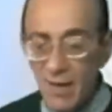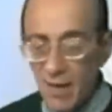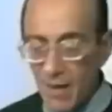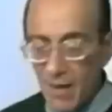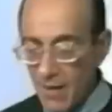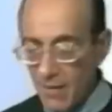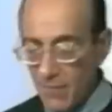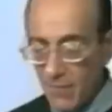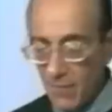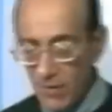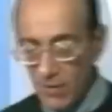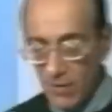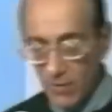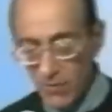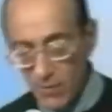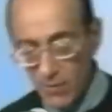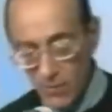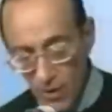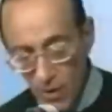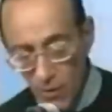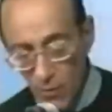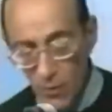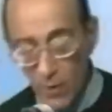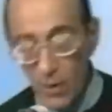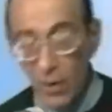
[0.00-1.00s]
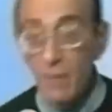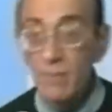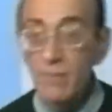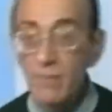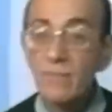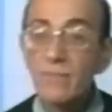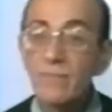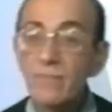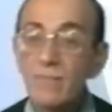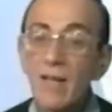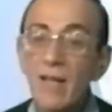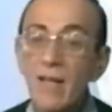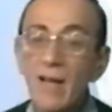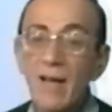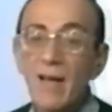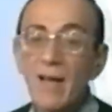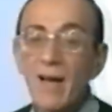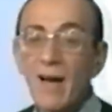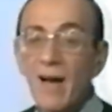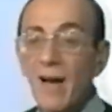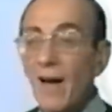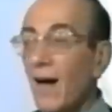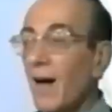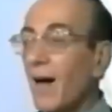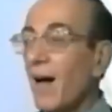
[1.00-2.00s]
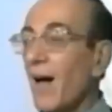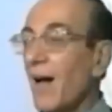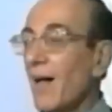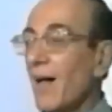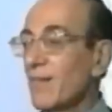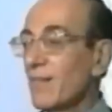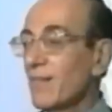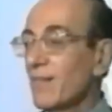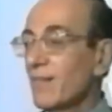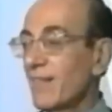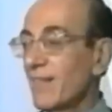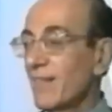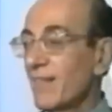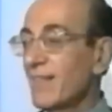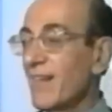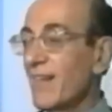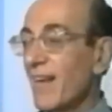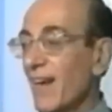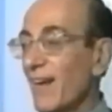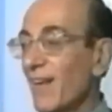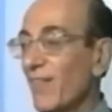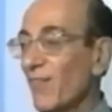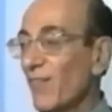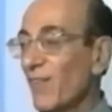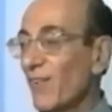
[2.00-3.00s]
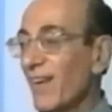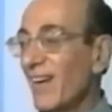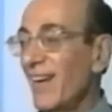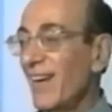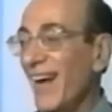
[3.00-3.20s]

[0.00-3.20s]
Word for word: I haven't even. Oh well, uh, it's getting very.